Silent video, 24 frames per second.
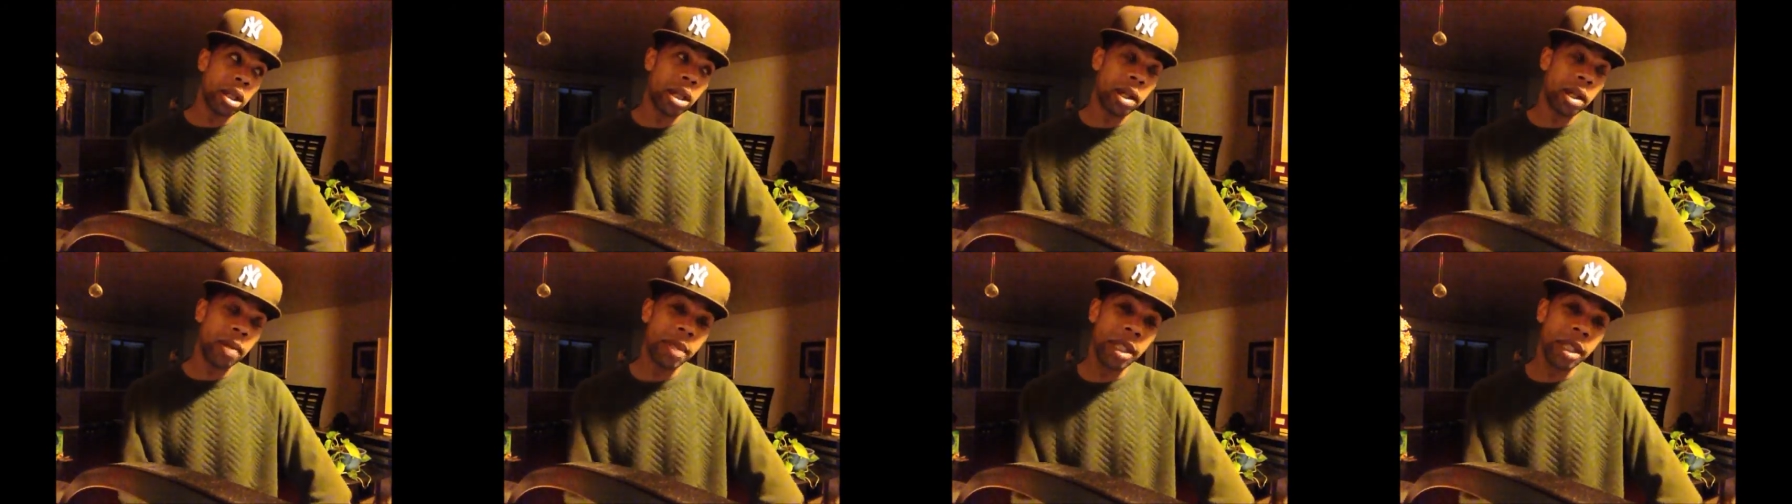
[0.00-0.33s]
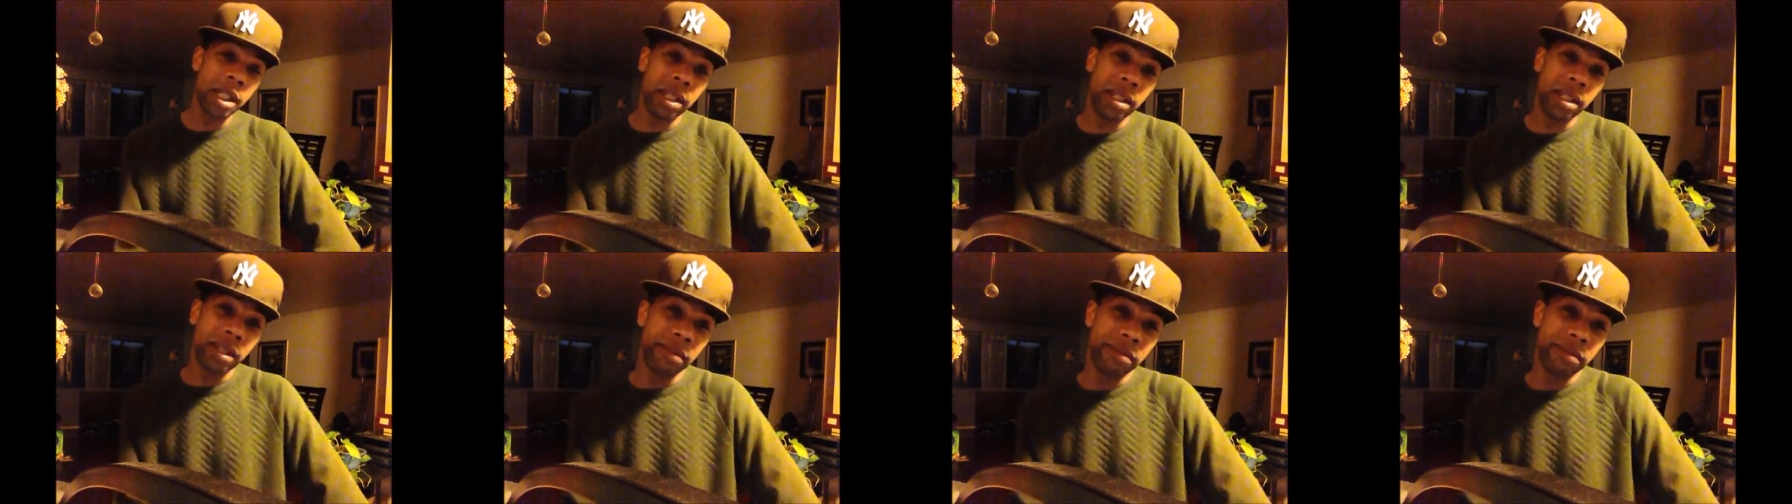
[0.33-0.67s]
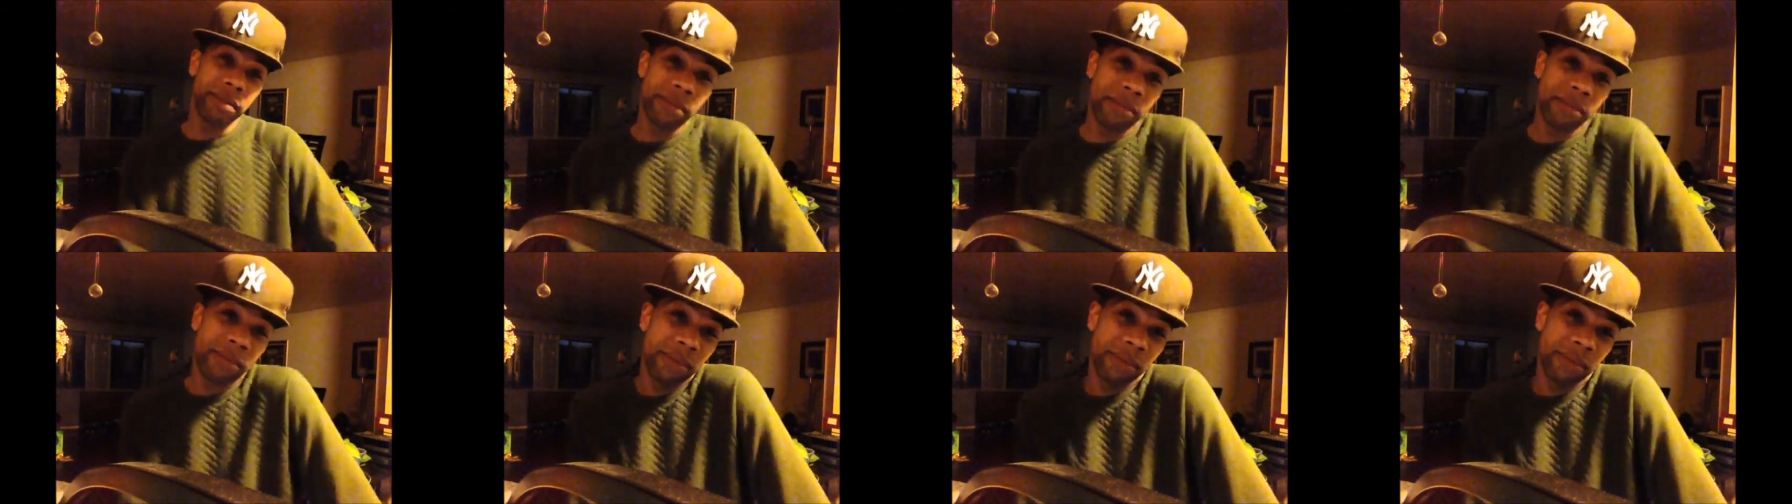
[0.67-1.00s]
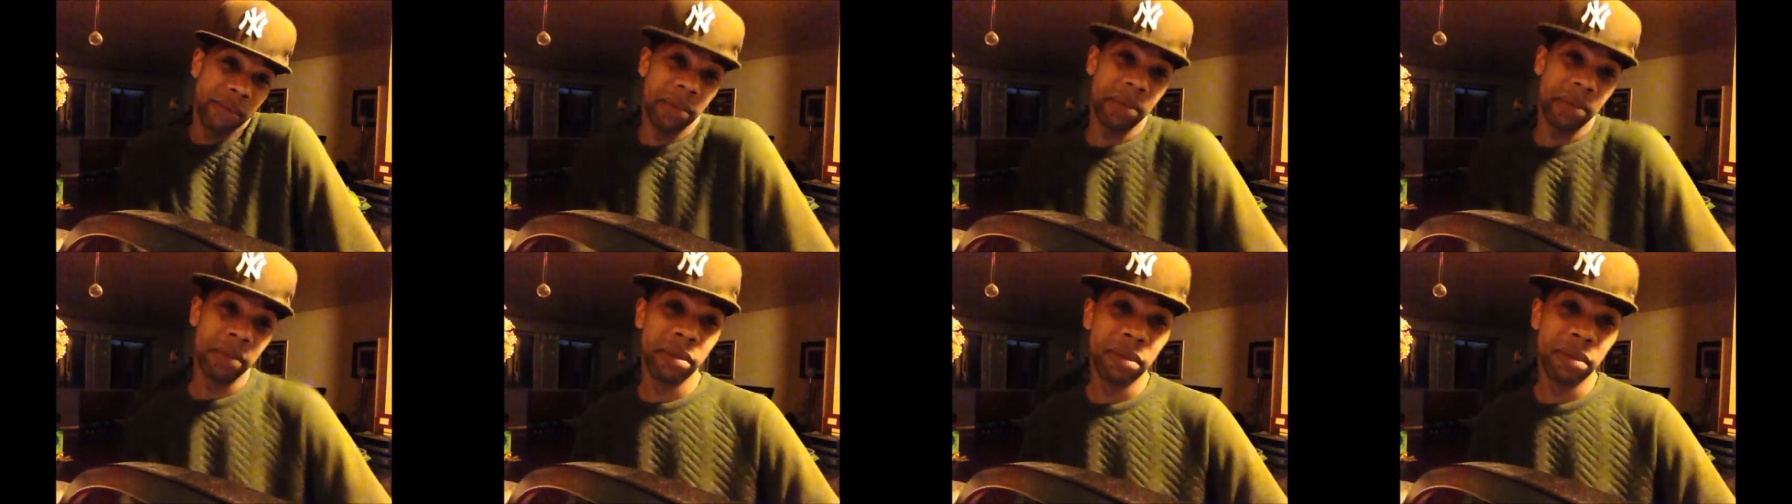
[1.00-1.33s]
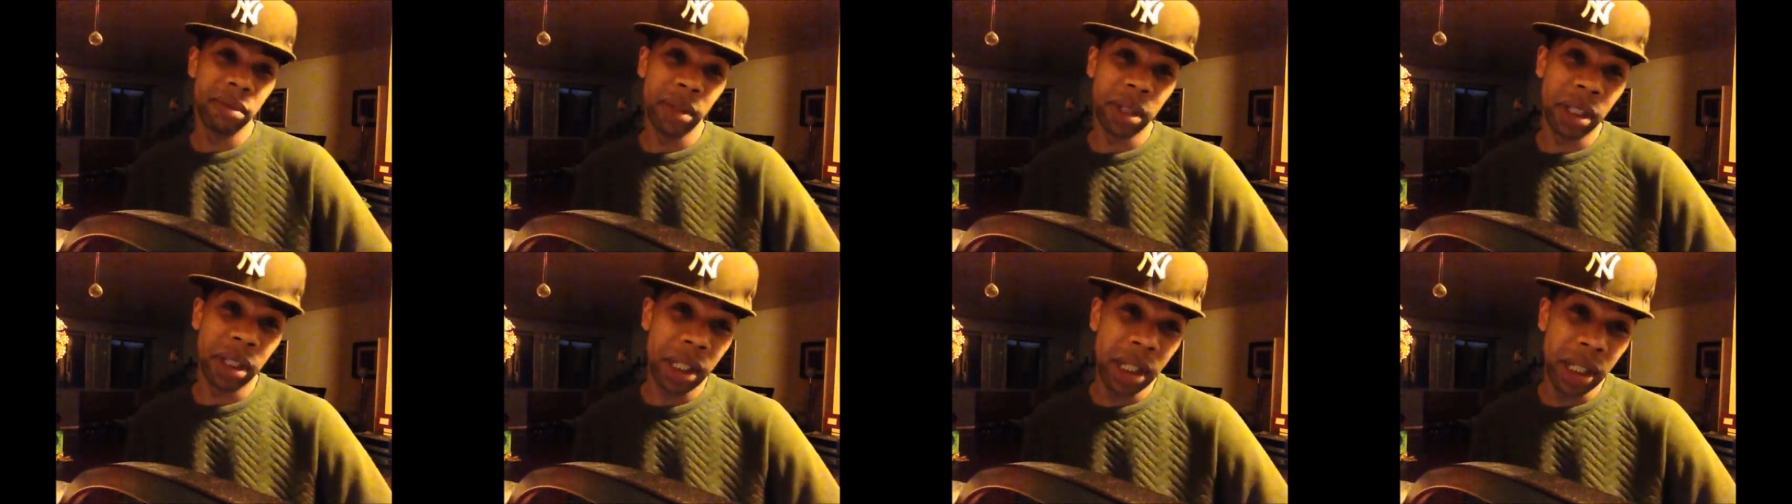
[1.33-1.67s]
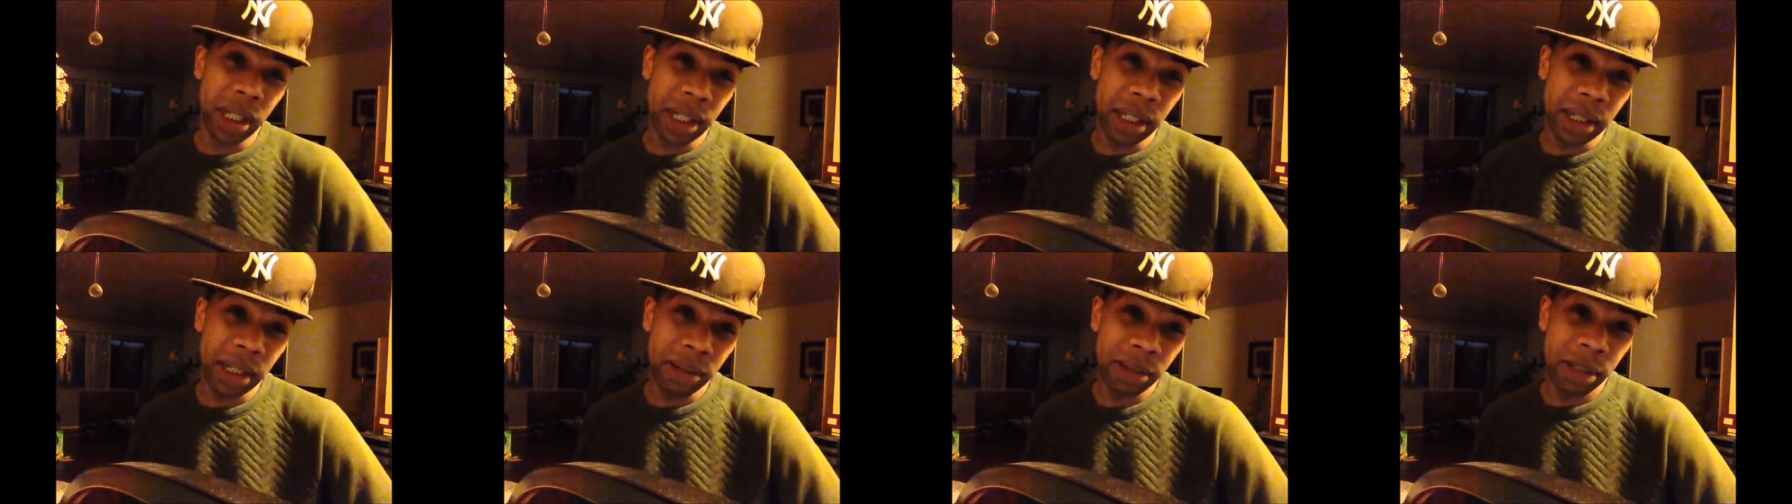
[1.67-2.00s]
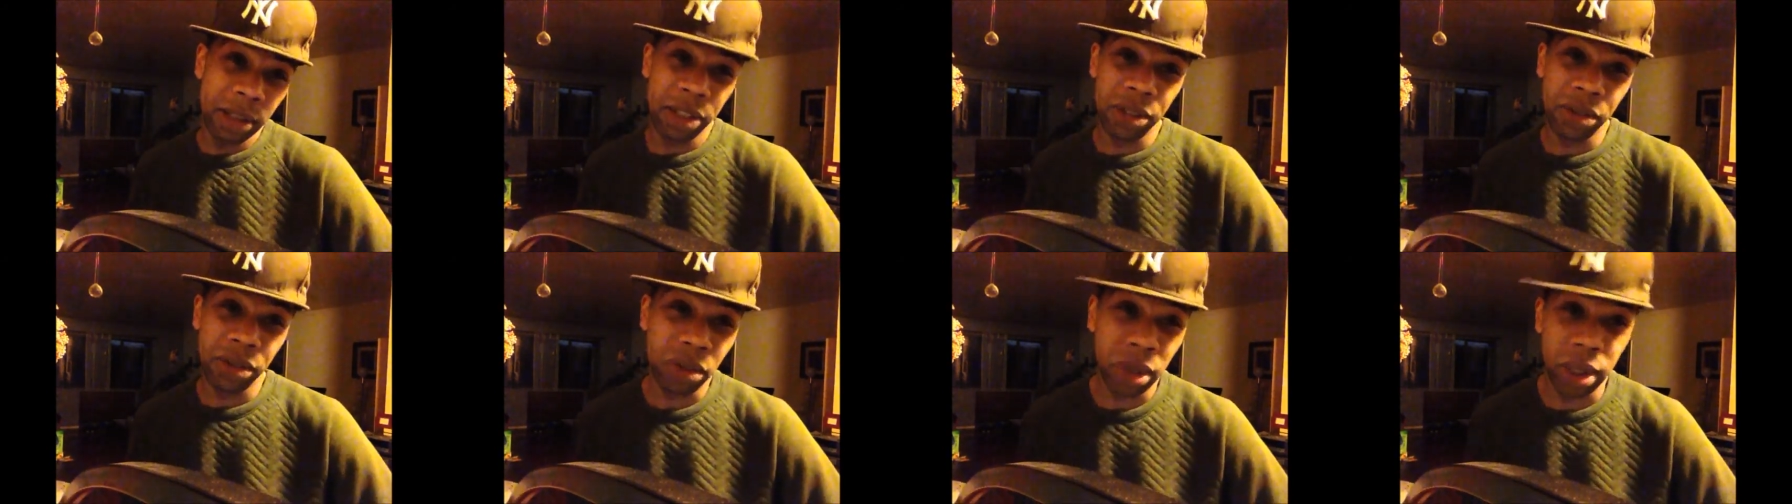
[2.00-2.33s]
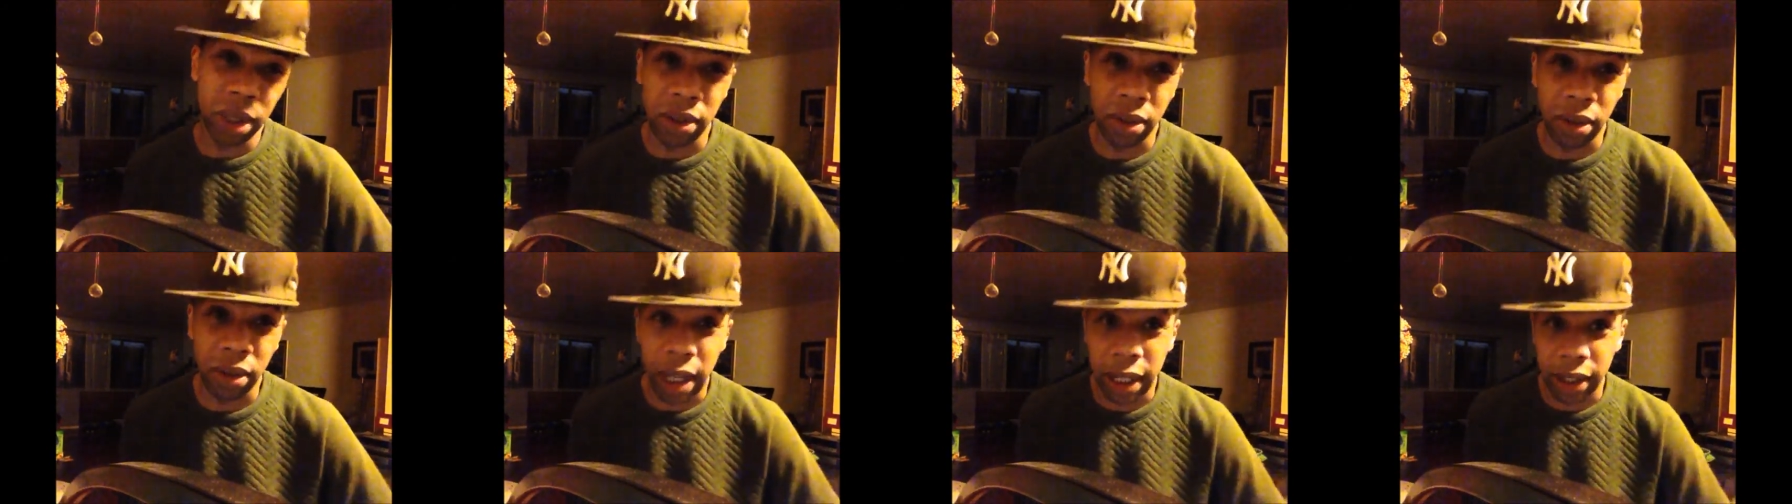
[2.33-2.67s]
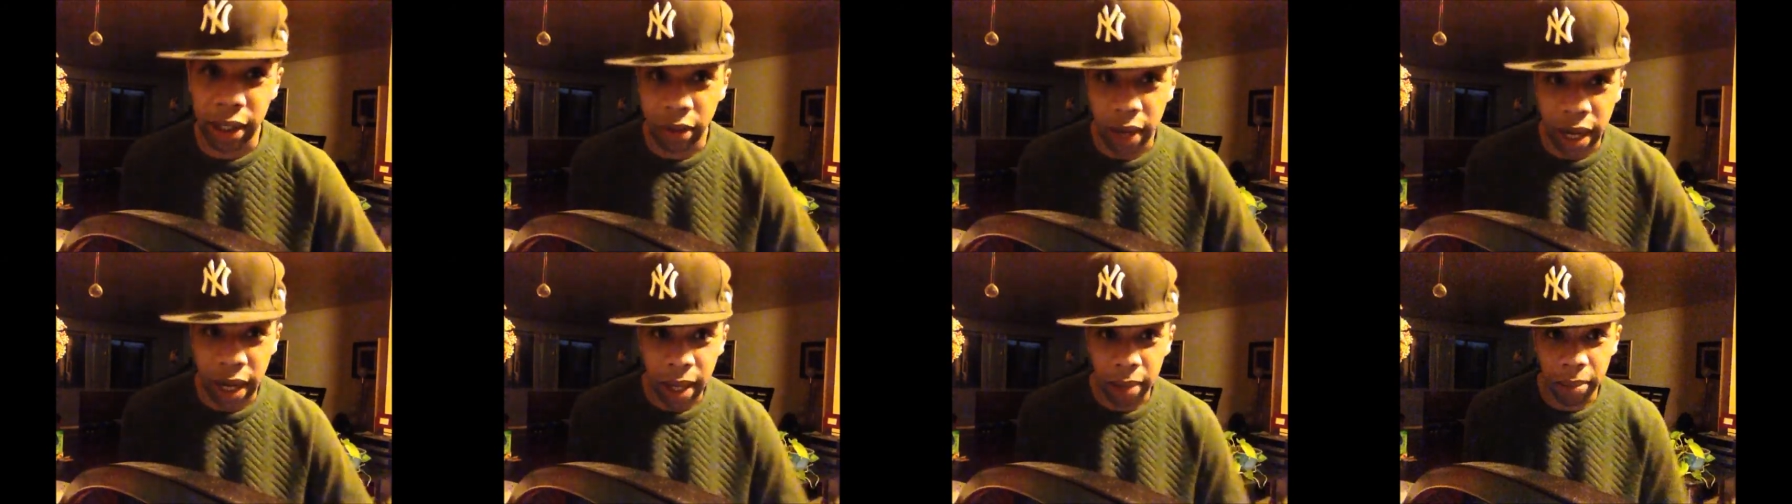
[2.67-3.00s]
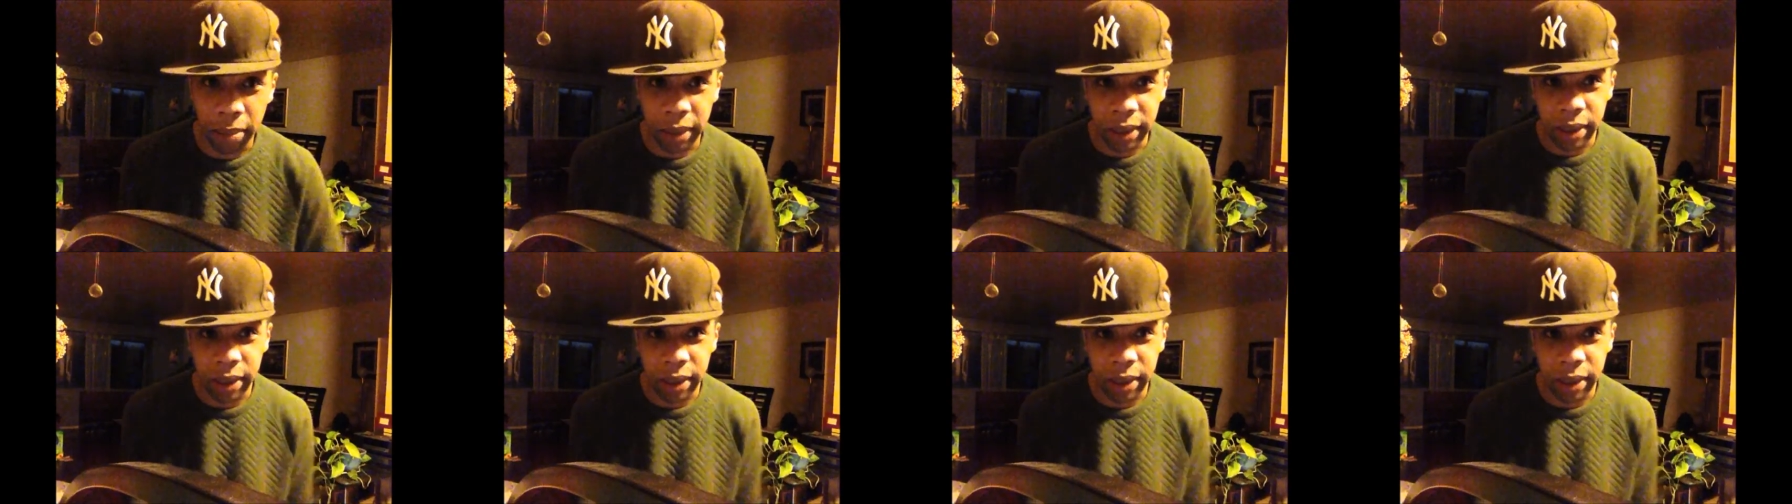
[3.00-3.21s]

I mean, he just treats her like crap.